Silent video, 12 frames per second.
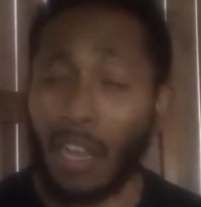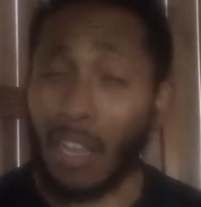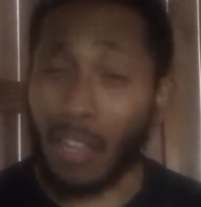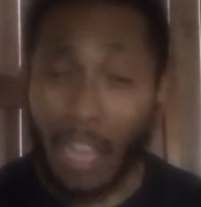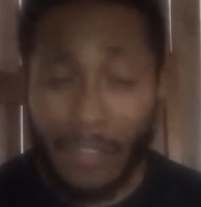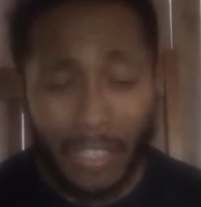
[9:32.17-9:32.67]

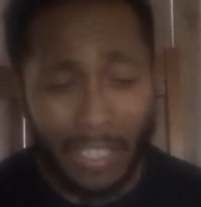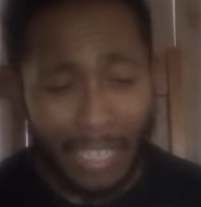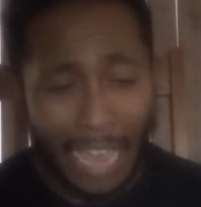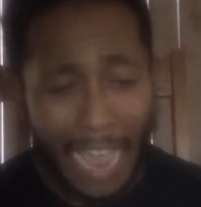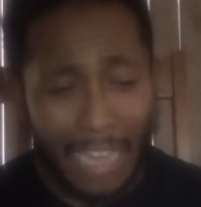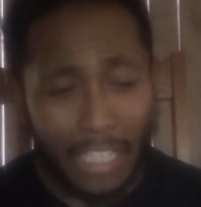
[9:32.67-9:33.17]
11
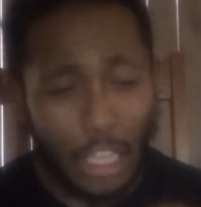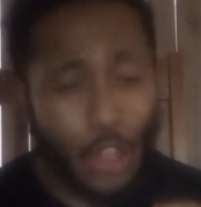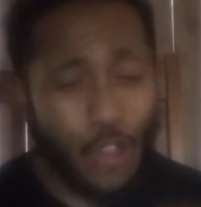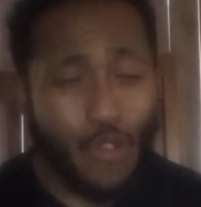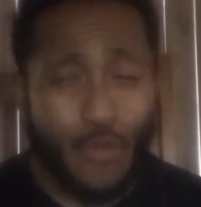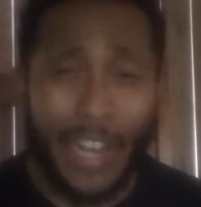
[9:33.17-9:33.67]
sacks and
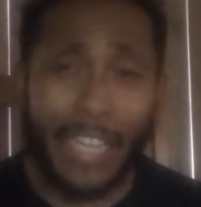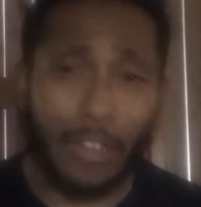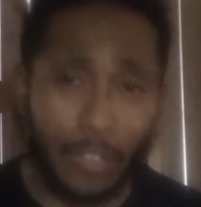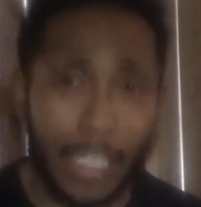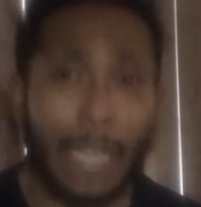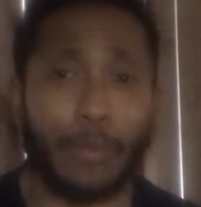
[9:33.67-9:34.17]
3
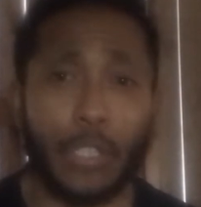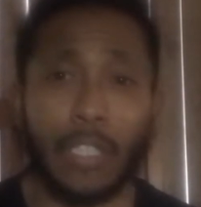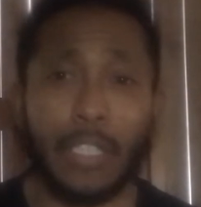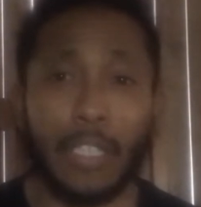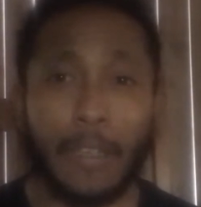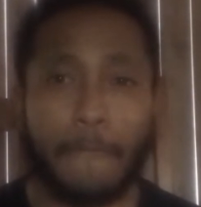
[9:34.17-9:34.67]

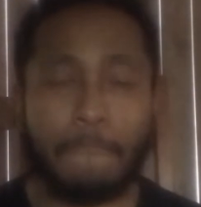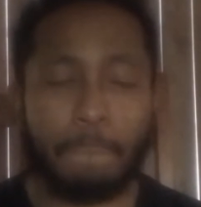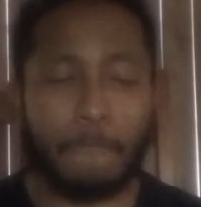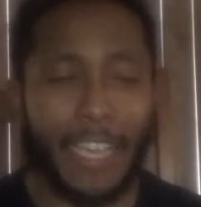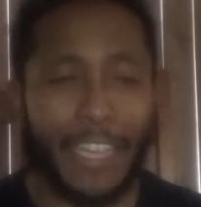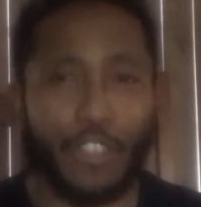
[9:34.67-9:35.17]
interceptions
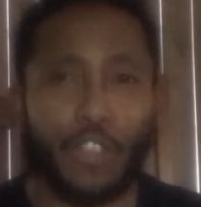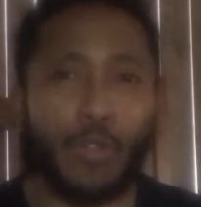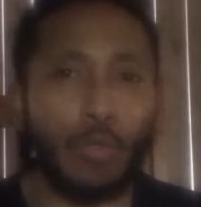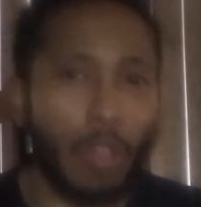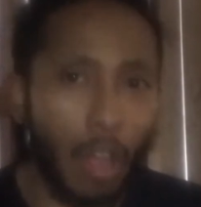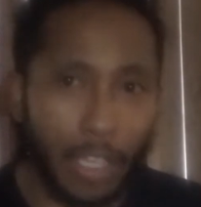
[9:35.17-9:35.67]
and 2
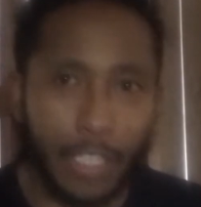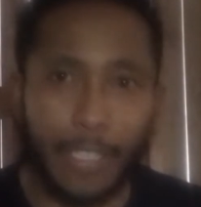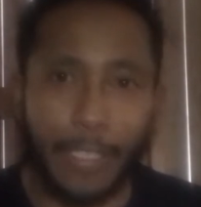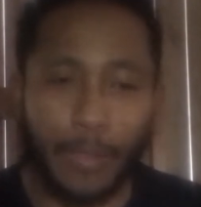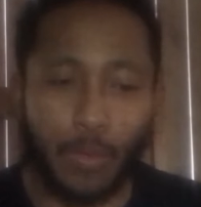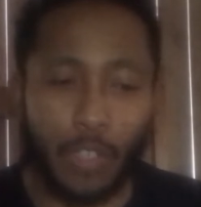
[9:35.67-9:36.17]

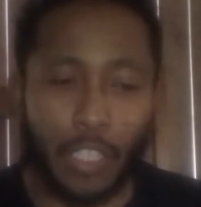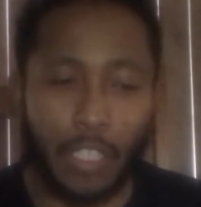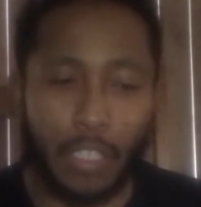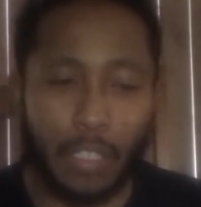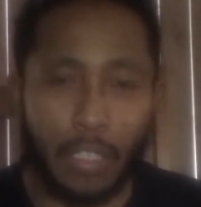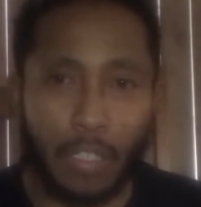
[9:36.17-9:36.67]
losses,
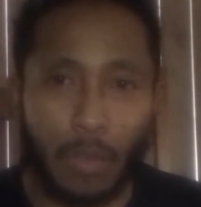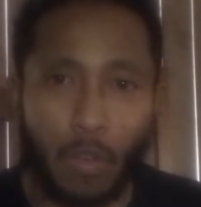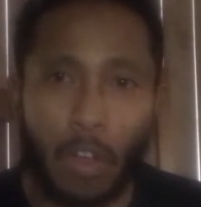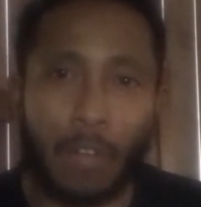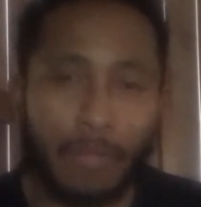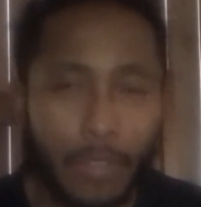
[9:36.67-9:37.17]
which...
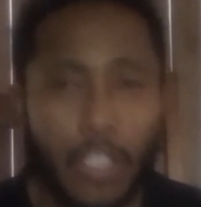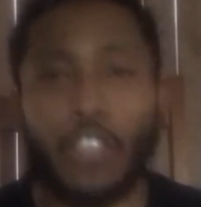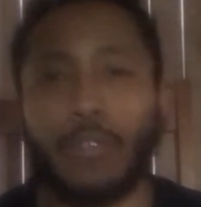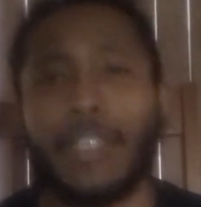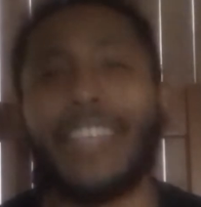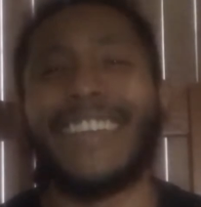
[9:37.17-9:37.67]
Well, excuse me,